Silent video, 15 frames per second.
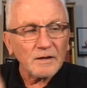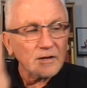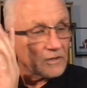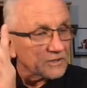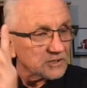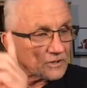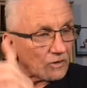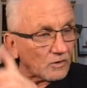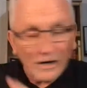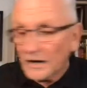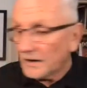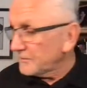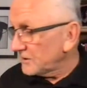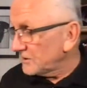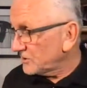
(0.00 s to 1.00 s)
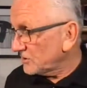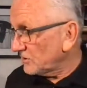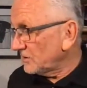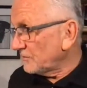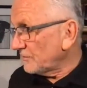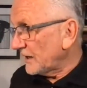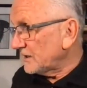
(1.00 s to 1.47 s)
So I'm going to show
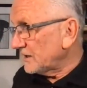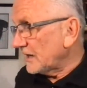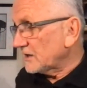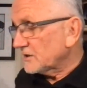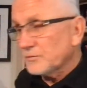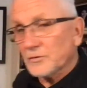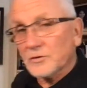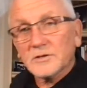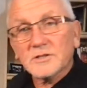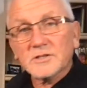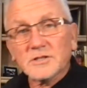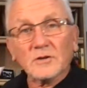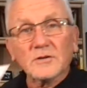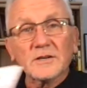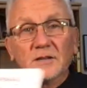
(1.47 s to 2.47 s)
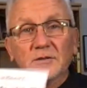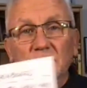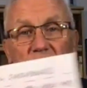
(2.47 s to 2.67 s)
you my dashboard. So in other words,